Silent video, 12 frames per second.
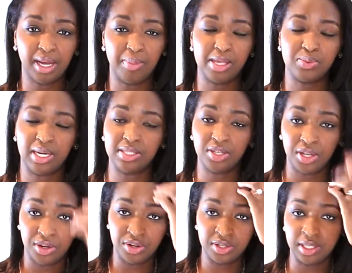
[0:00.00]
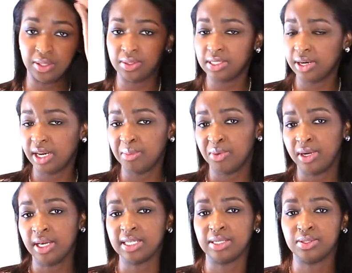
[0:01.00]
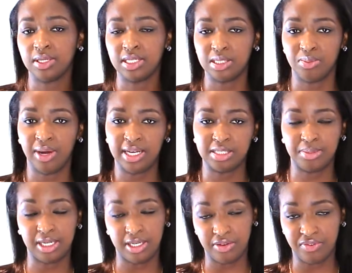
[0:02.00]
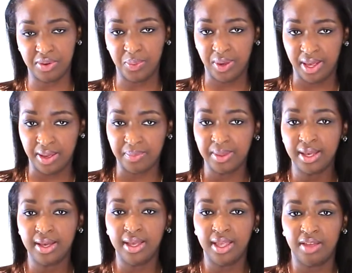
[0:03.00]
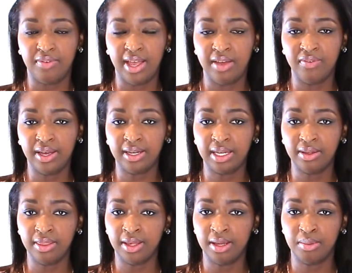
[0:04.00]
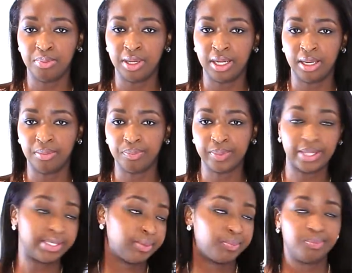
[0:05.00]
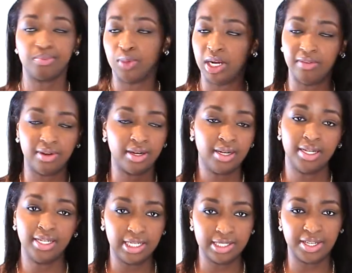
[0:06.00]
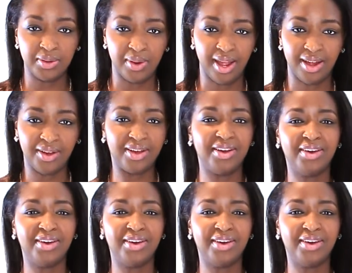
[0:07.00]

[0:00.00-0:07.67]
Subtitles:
That's why I took it early on Saturday morning, because I was going to surprise him in a different way if I had found out then. But I was like, whatever, he needs to know now.